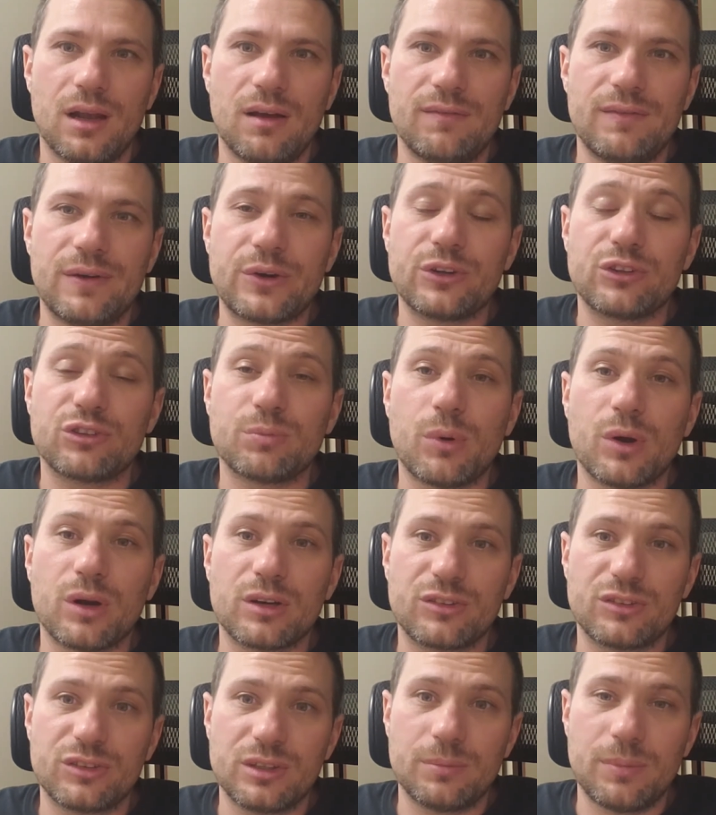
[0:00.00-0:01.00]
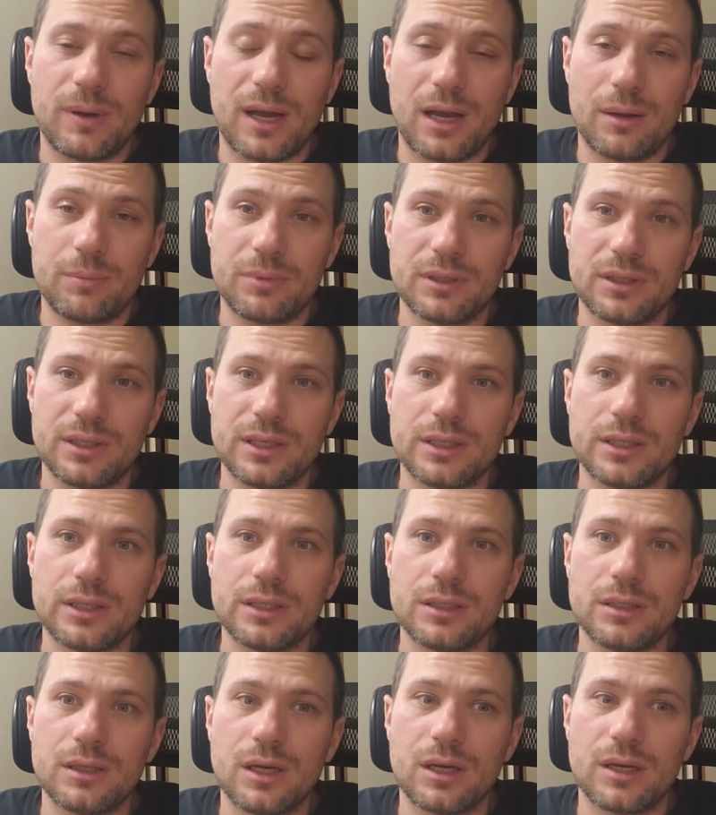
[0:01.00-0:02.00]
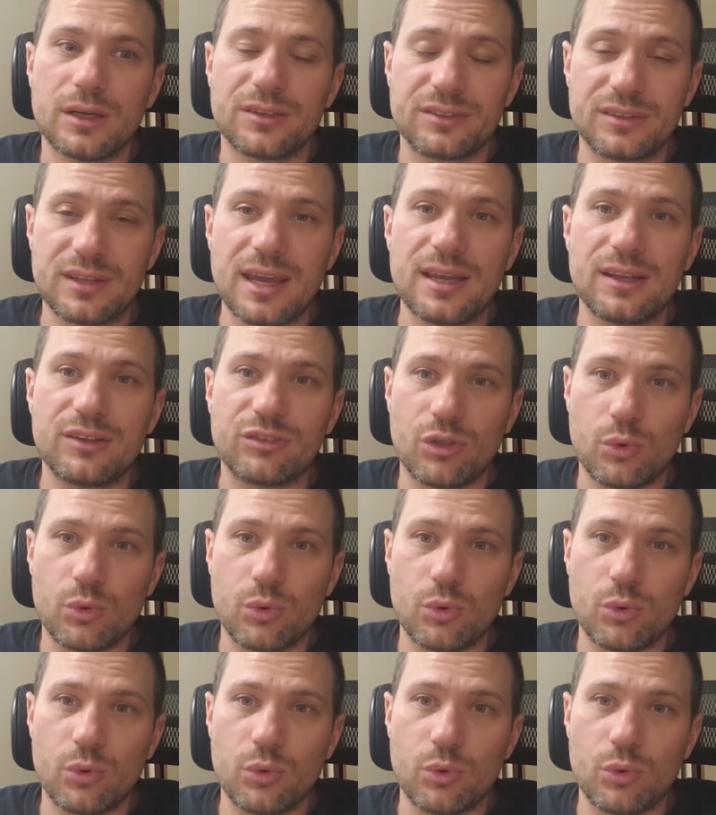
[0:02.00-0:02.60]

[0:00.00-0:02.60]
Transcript: very sparsely populated states,